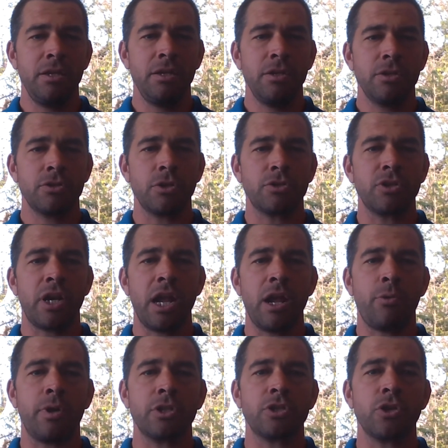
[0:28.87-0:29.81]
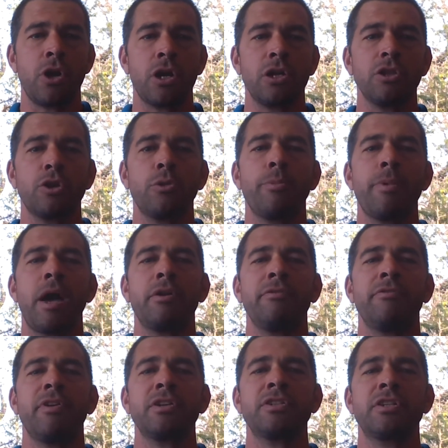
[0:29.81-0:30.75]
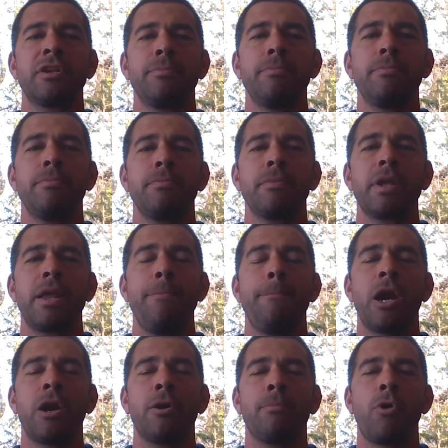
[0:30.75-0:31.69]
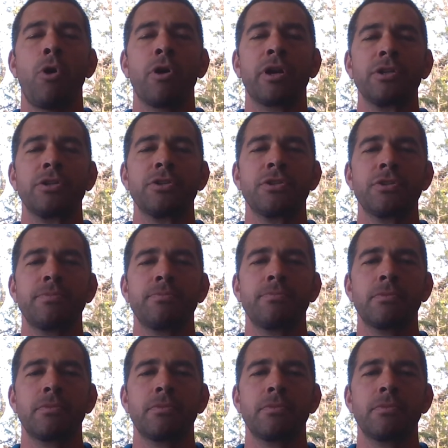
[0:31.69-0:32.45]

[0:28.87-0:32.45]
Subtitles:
So today I want to talk a little about investing in bear markets.